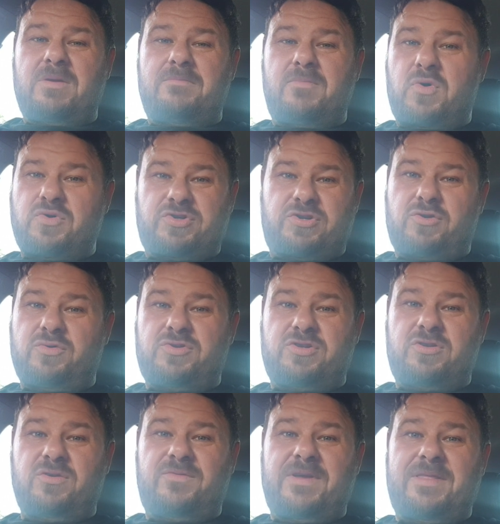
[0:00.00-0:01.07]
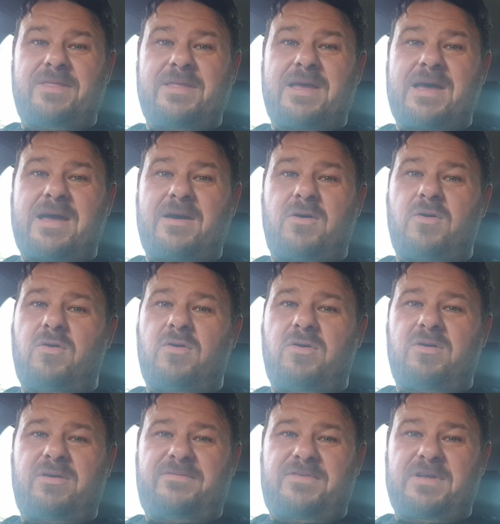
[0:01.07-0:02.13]
much good stuff in there,
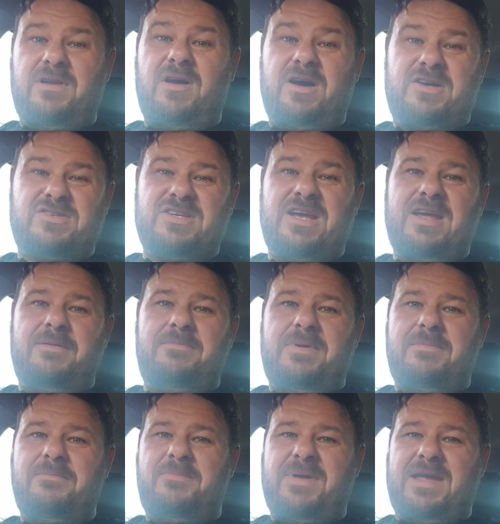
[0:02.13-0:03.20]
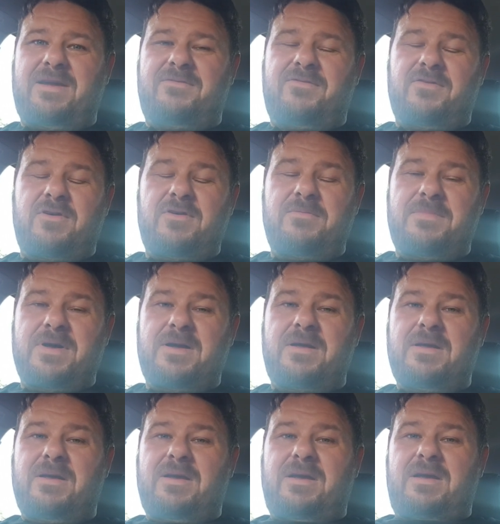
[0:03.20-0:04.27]
or if it, like I say, it had been picked through, but
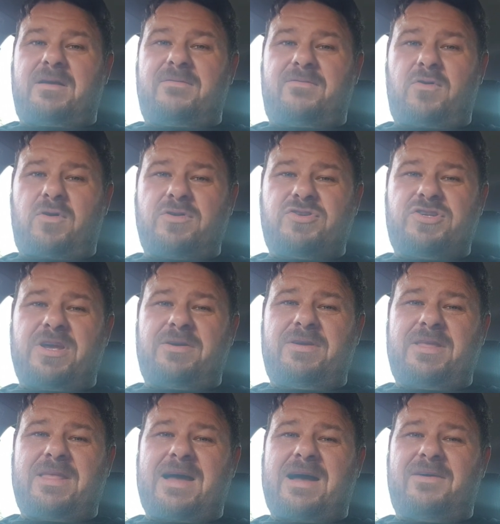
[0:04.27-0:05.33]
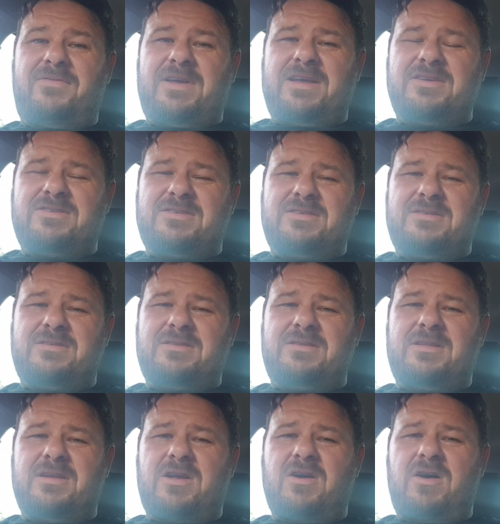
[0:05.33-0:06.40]
thought I'd show you that. I think it's,
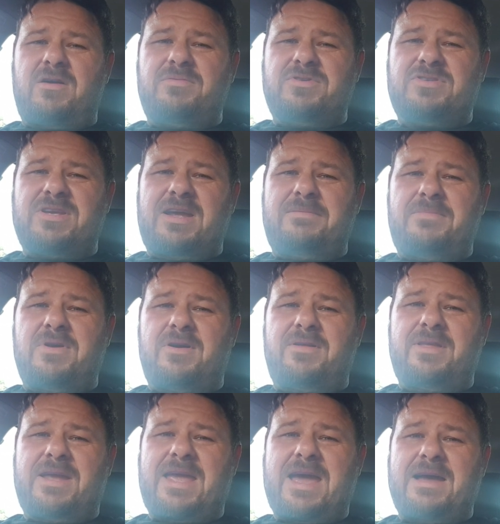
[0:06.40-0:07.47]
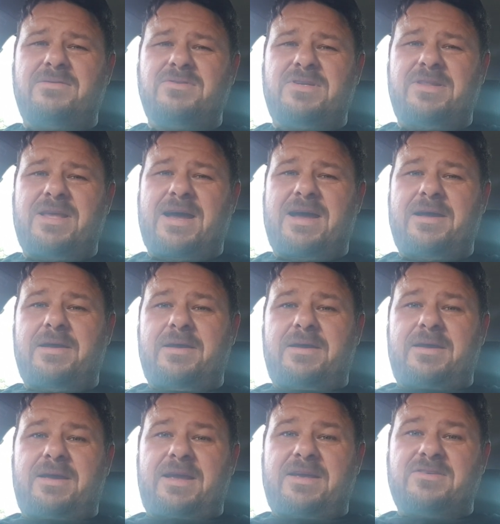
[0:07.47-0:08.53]
the guy was saying behind the counter that
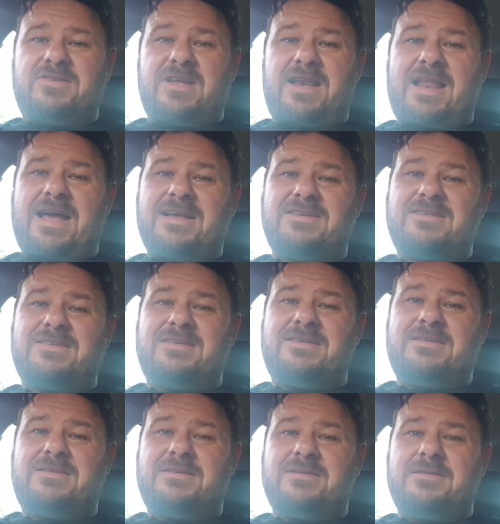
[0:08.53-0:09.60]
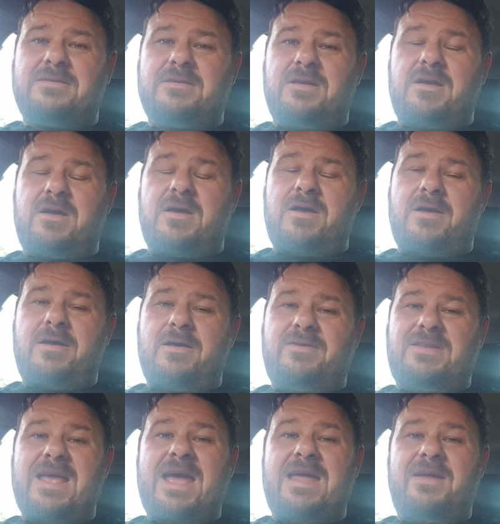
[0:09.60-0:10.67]
it's the last
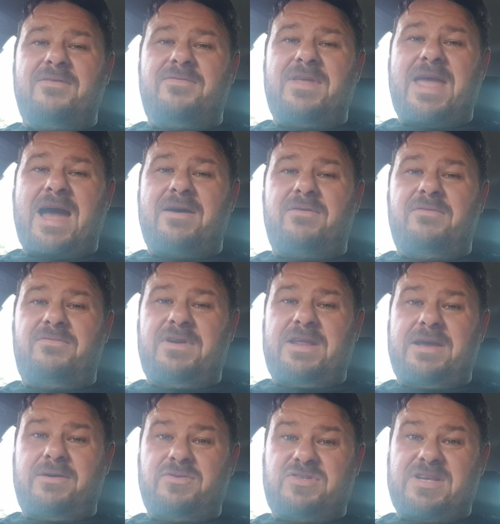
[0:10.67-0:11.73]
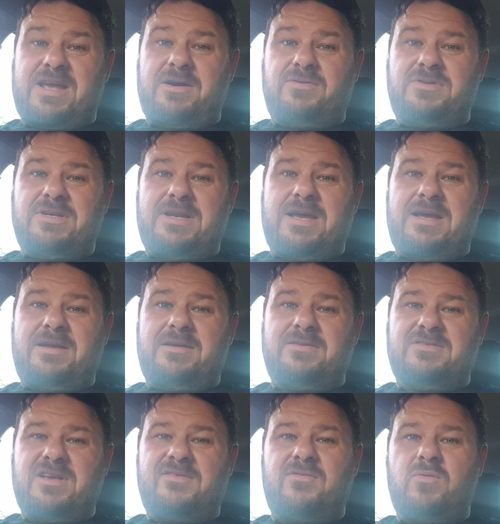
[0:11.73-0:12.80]
day of the Arrow video sale today,
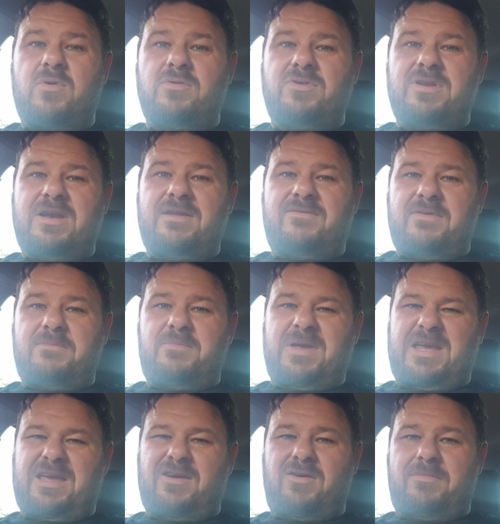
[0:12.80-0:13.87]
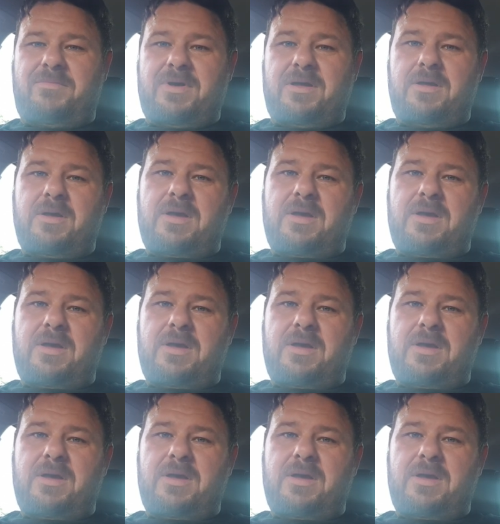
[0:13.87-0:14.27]
so if I want anything, pick you up. But